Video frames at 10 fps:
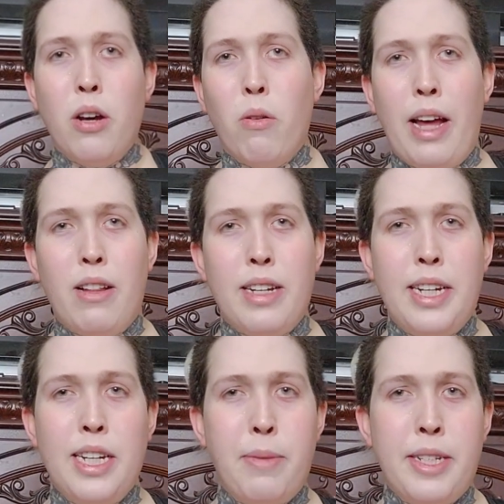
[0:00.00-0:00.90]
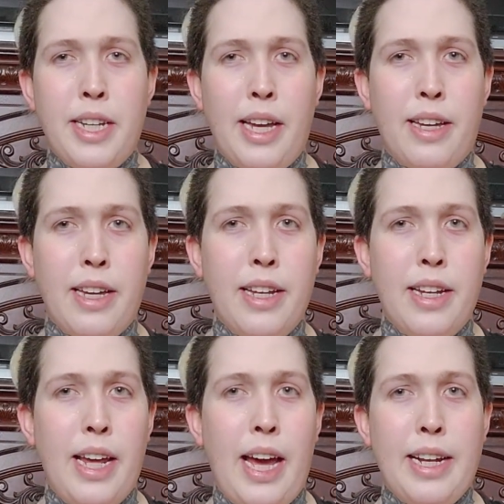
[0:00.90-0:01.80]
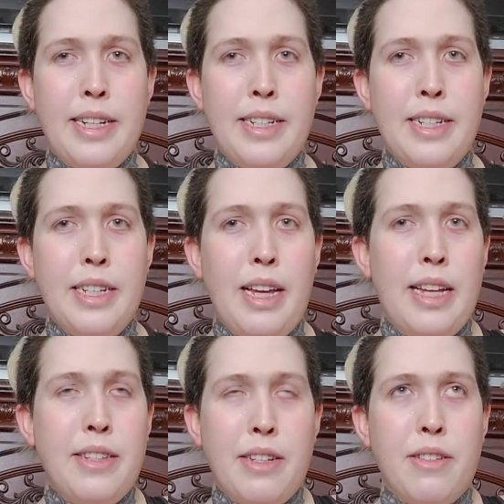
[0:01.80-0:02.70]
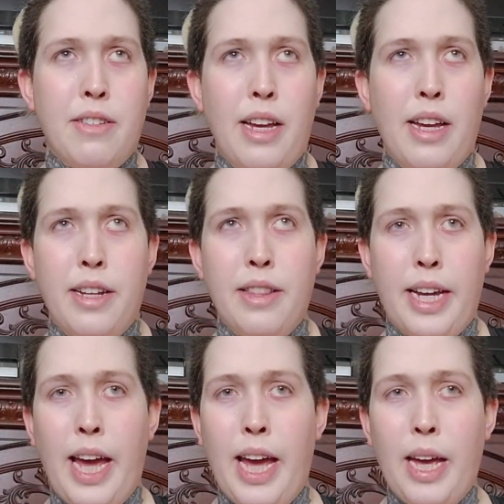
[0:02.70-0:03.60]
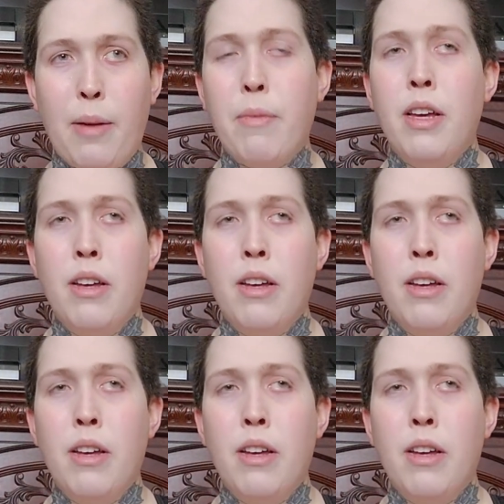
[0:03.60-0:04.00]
Ellie need to be taken, and as it said in the game,